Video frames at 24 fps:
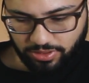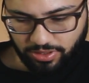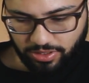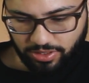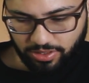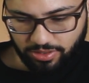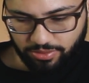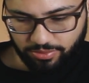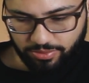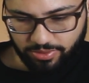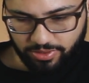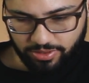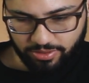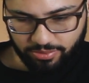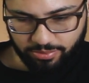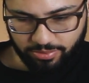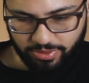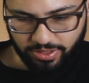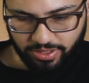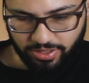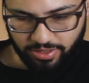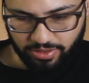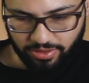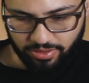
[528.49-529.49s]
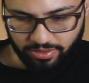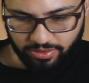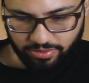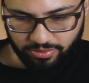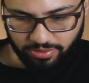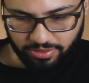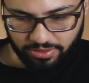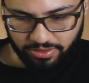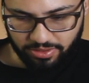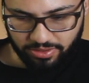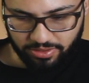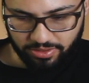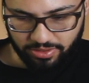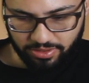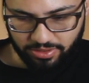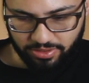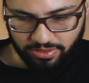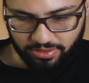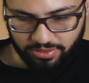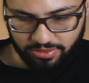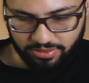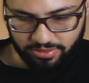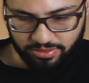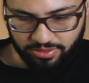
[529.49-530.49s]
Now we are back in the waiting line
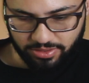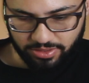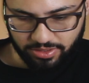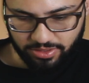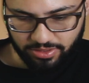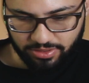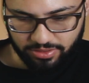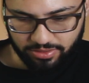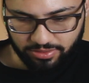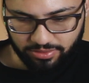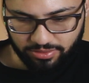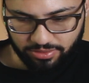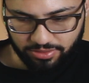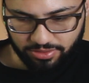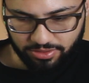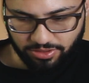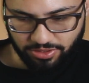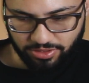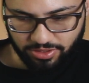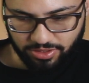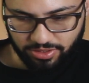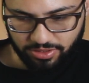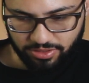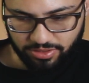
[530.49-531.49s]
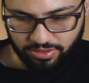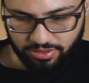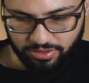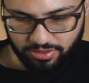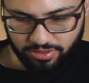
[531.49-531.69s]
here so I can do shit.